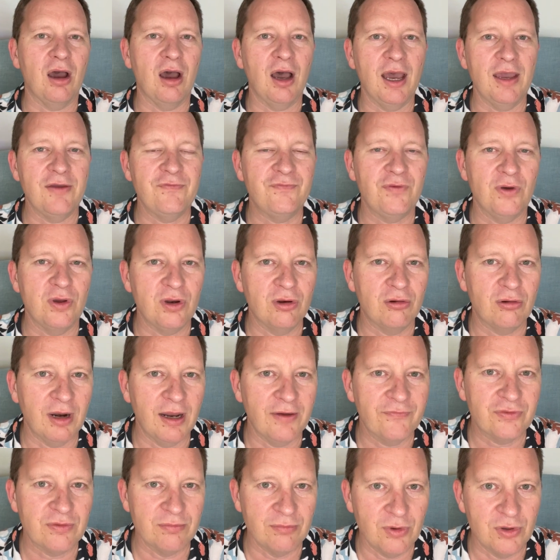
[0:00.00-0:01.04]
I
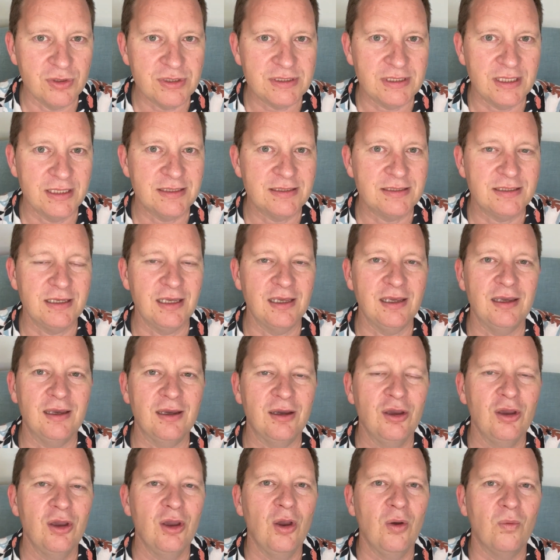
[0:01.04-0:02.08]
photographed the most this year
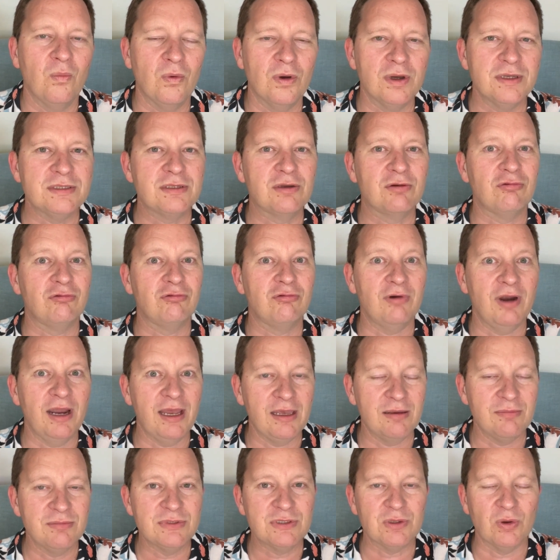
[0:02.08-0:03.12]
was
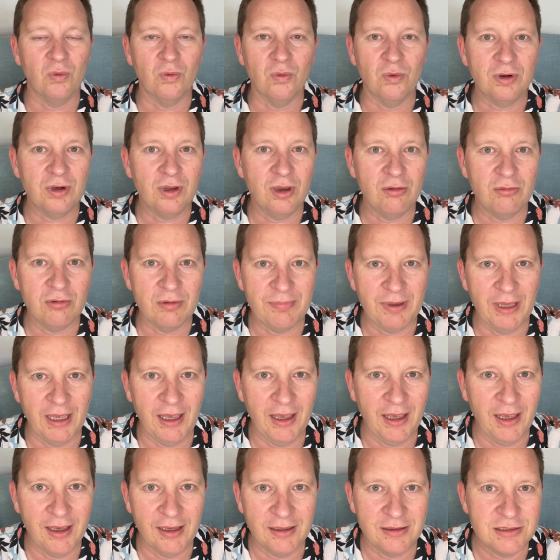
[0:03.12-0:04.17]
Graham's Auto
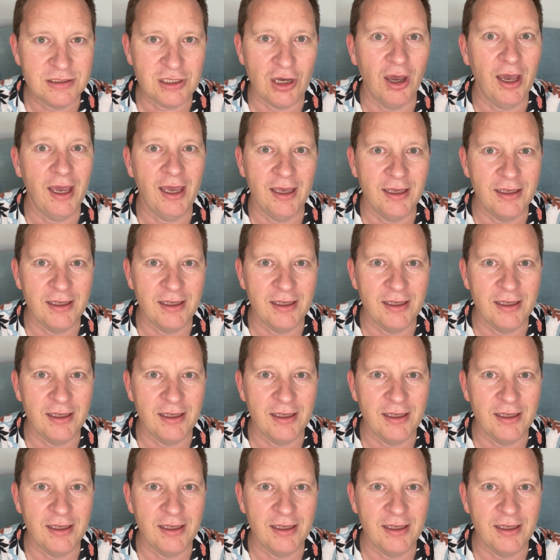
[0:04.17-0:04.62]
Repair Tire